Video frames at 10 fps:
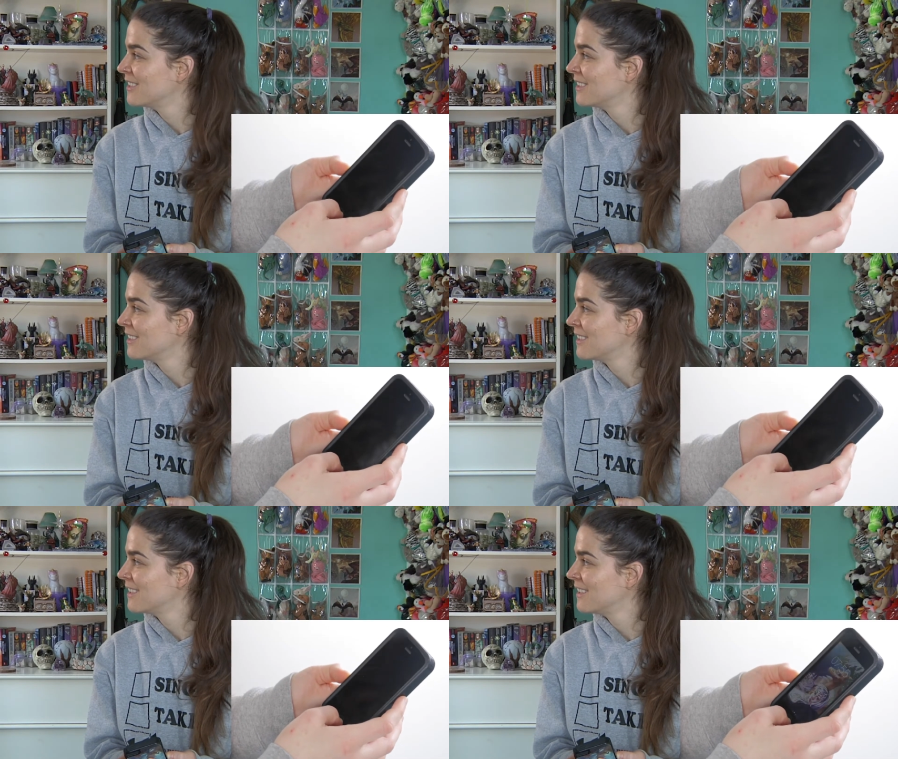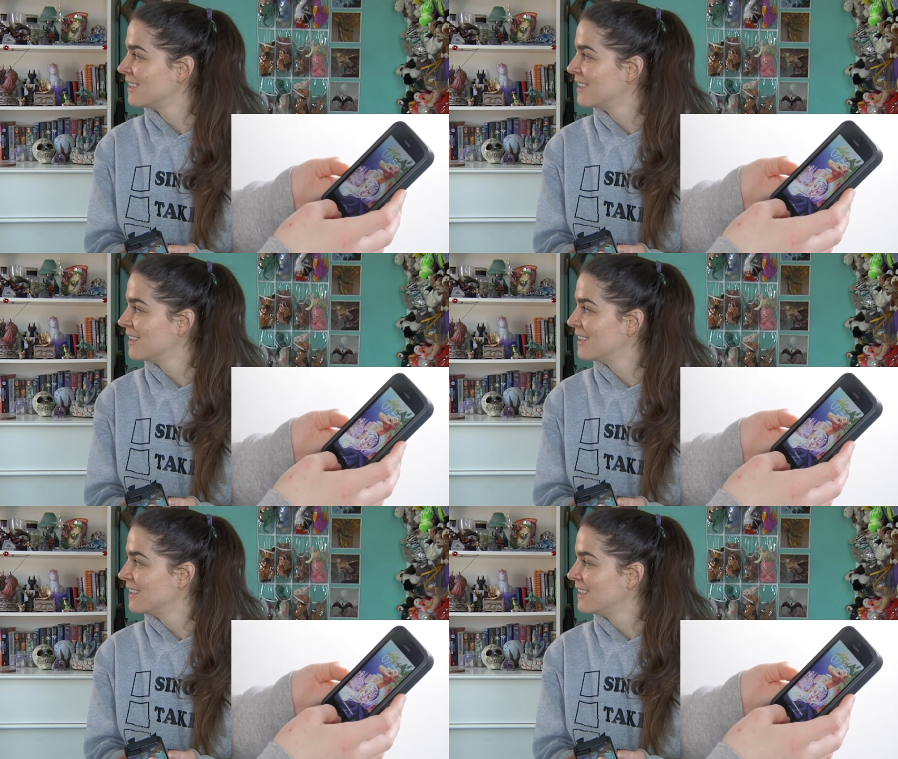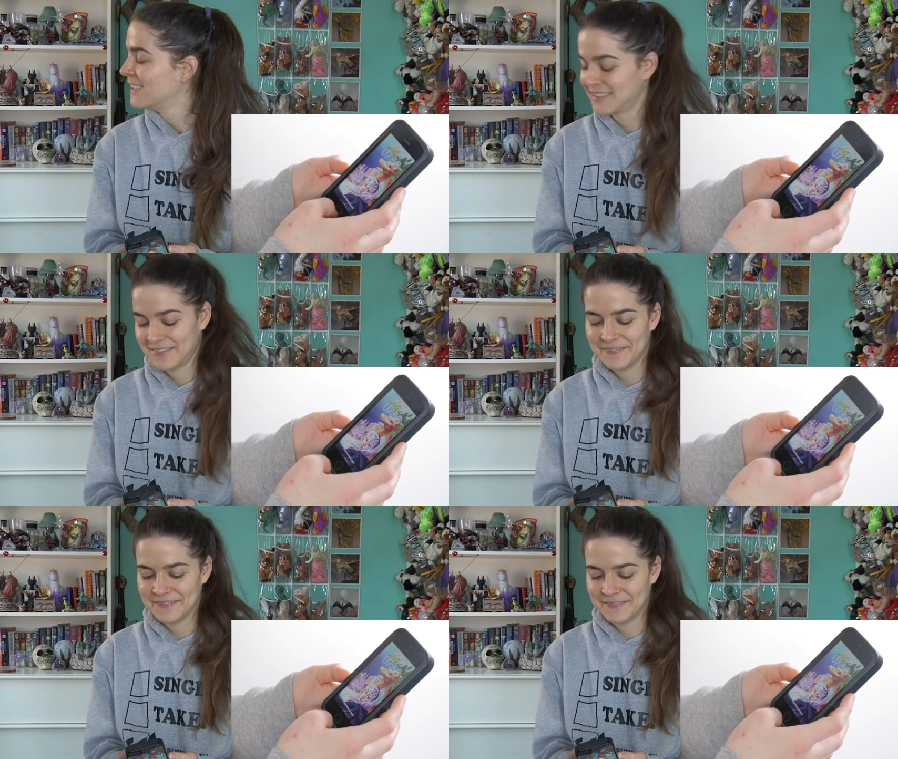
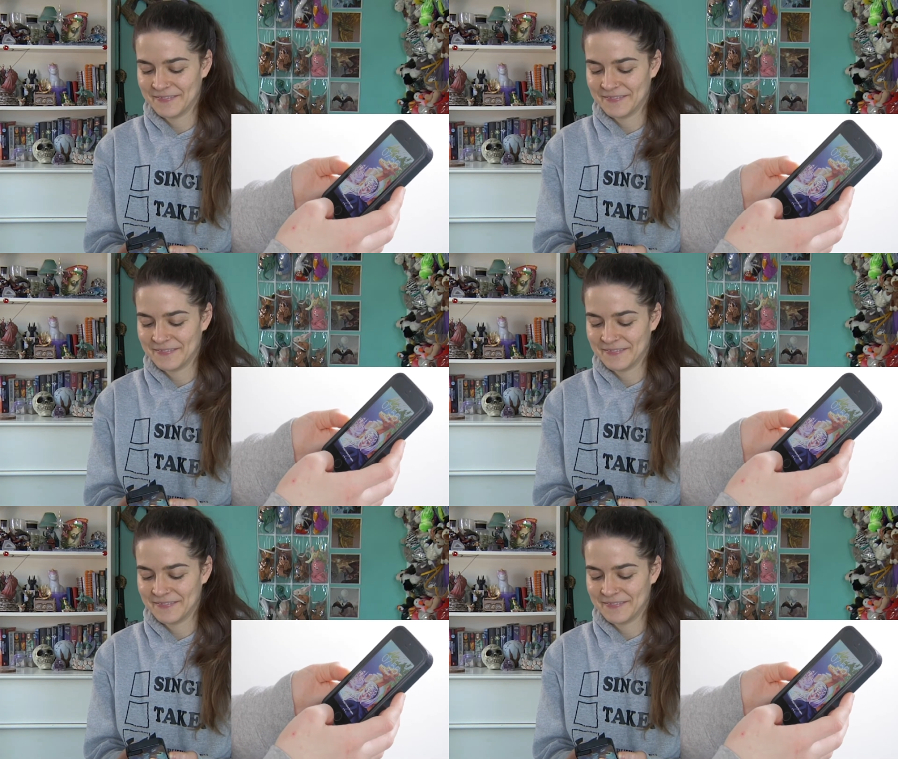Nobody speaks.